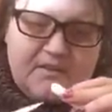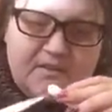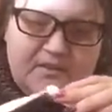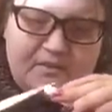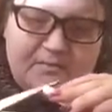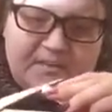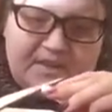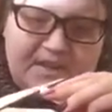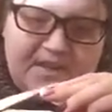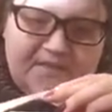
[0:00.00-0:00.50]

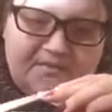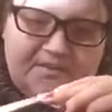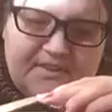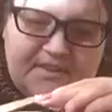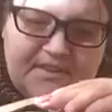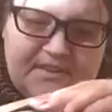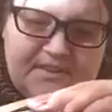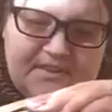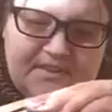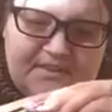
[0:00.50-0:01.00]
you may have to
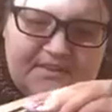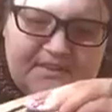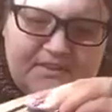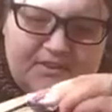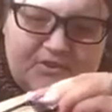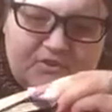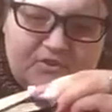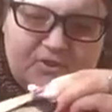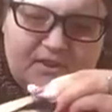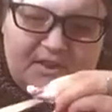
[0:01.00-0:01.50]
cut a
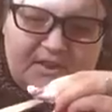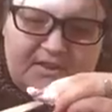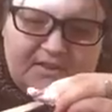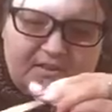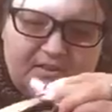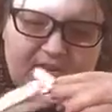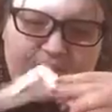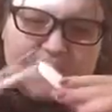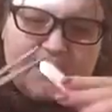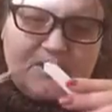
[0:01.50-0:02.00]
little
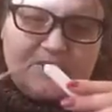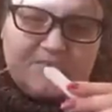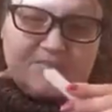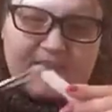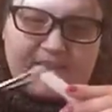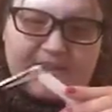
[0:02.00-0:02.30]
triangle off